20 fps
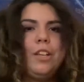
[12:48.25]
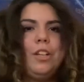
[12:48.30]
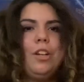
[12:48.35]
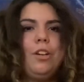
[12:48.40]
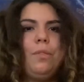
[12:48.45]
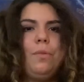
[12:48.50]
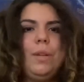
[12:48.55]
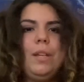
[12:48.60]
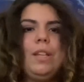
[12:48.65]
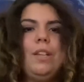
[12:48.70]
you
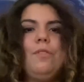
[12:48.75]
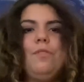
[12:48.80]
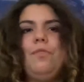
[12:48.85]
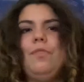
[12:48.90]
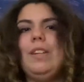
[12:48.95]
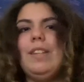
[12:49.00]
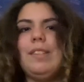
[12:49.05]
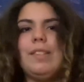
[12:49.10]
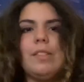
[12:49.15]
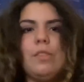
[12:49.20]
know, we can
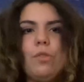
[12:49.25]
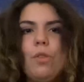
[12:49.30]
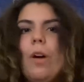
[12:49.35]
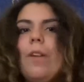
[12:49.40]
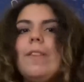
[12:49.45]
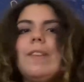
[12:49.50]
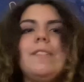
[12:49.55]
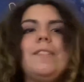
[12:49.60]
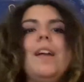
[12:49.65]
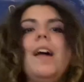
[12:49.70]
redraw
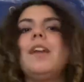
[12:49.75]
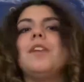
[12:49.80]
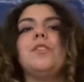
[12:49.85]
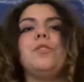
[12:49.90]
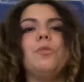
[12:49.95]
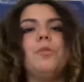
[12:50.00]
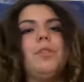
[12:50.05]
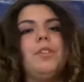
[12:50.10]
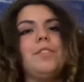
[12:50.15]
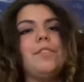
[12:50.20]
these
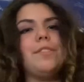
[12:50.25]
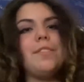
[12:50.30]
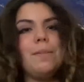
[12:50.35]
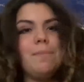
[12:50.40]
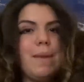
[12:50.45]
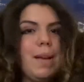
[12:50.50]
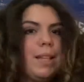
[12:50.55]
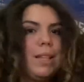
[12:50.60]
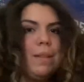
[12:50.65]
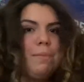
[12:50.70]
dinosaurs and
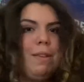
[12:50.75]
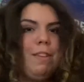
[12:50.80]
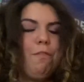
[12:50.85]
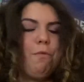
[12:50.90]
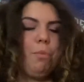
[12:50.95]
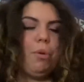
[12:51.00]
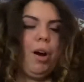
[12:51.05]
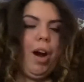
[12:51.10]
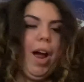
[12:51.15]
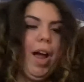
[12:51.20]
make them even
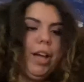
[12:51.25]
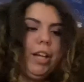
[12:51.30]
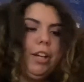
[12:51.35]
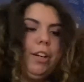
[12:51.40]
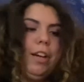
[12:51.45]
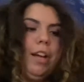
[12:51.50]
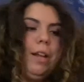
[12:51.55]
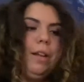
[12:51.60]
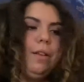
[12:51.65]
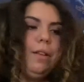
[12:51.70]
more
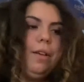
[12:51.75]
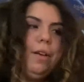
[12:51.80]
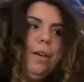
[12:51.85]
accurate.